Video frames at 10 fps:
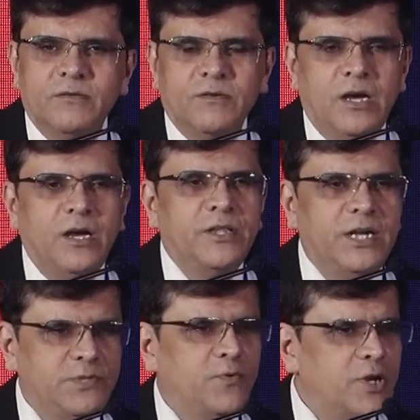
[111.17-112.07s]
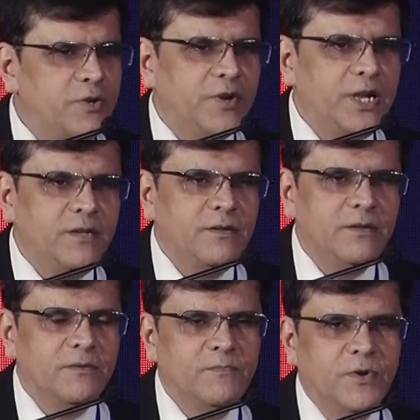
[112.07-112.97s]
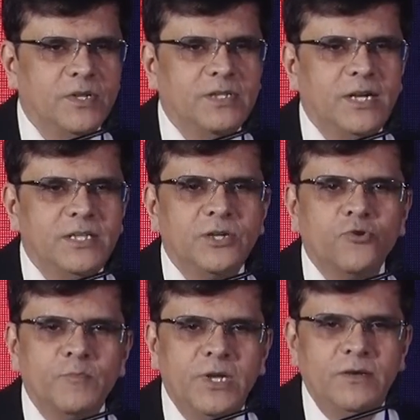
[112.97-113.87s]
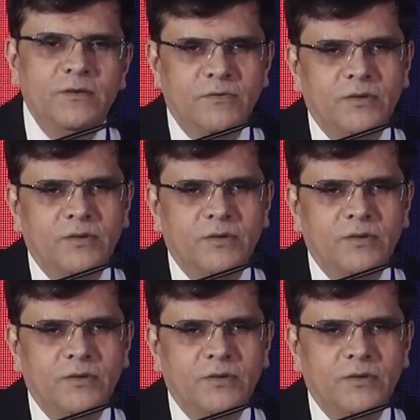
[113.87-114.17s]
that is foreign trade, because that is the domain